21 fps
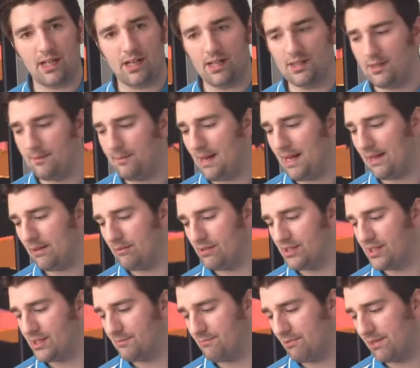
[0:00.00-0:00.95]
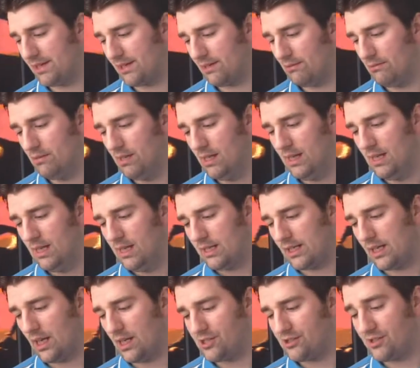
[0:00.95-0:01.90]
card in the back, which is pretty cool.
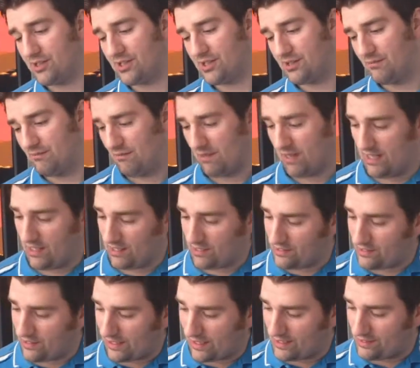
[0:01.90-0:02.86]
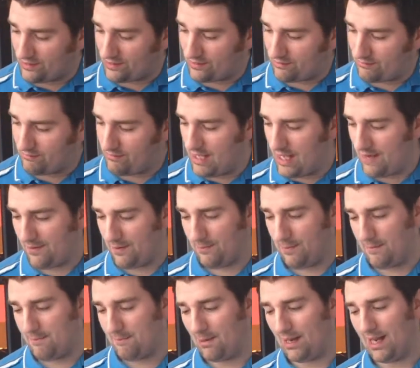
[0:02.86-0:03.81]
Cartridge really looks like it's never
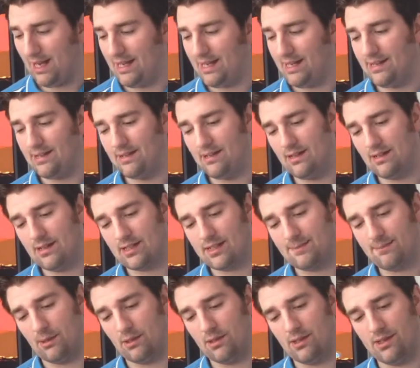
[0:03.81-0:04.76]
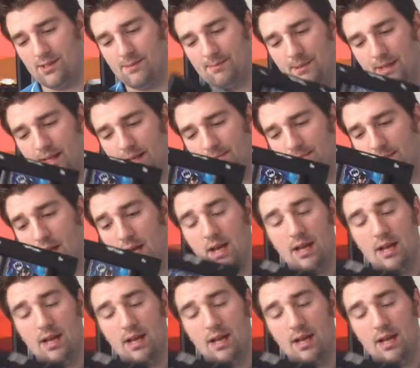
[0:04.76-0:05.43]
been played. It looks spotless, but